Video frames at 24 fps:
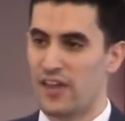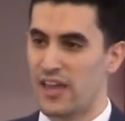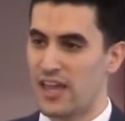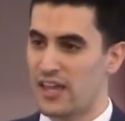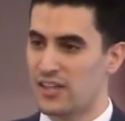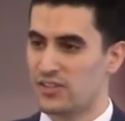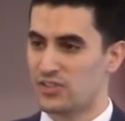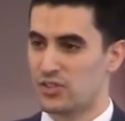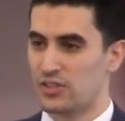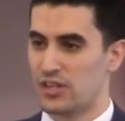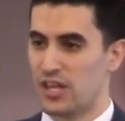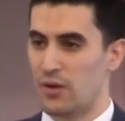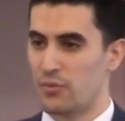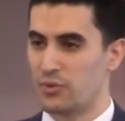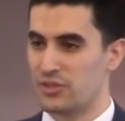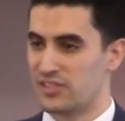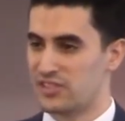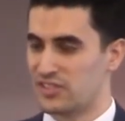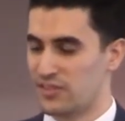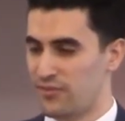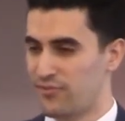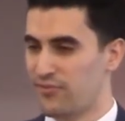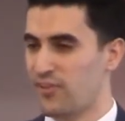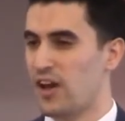answer that would
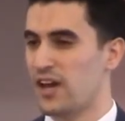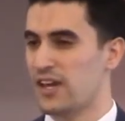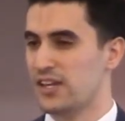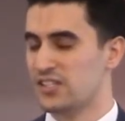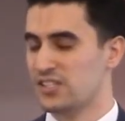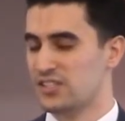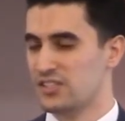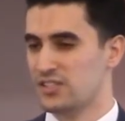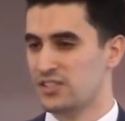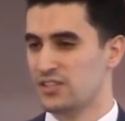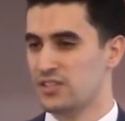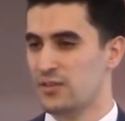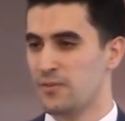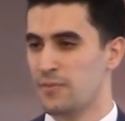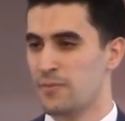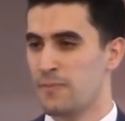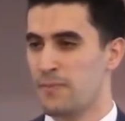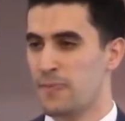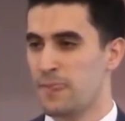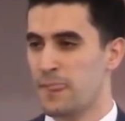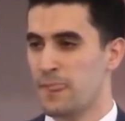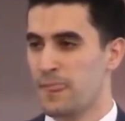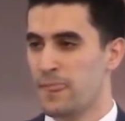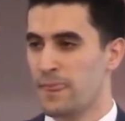suffice.
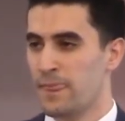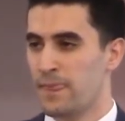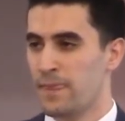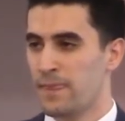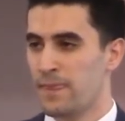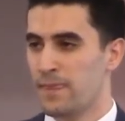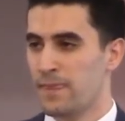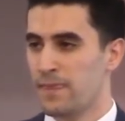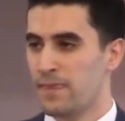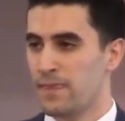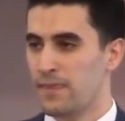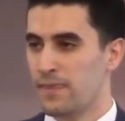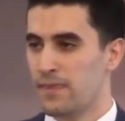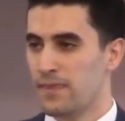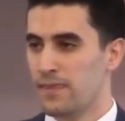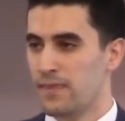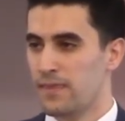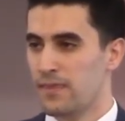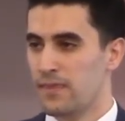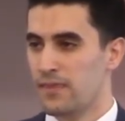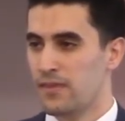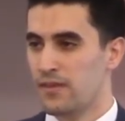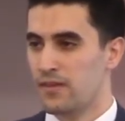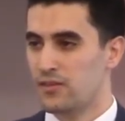
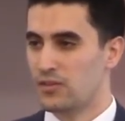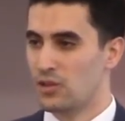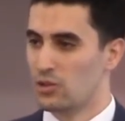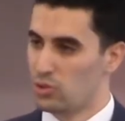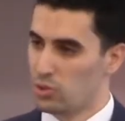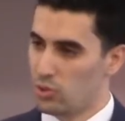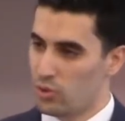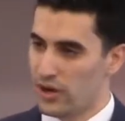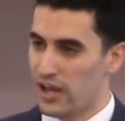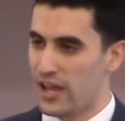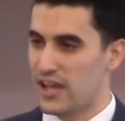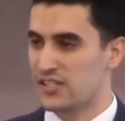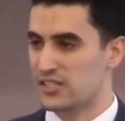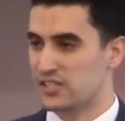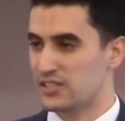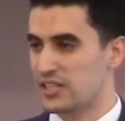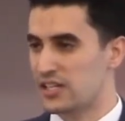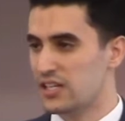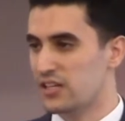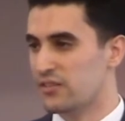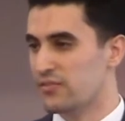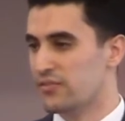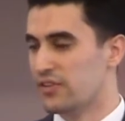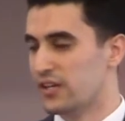The Lord has
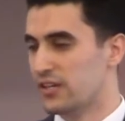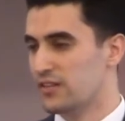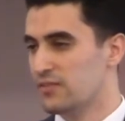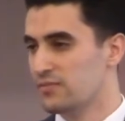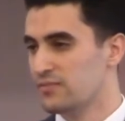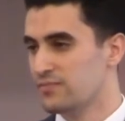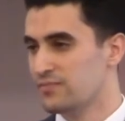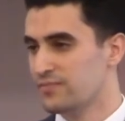need of it.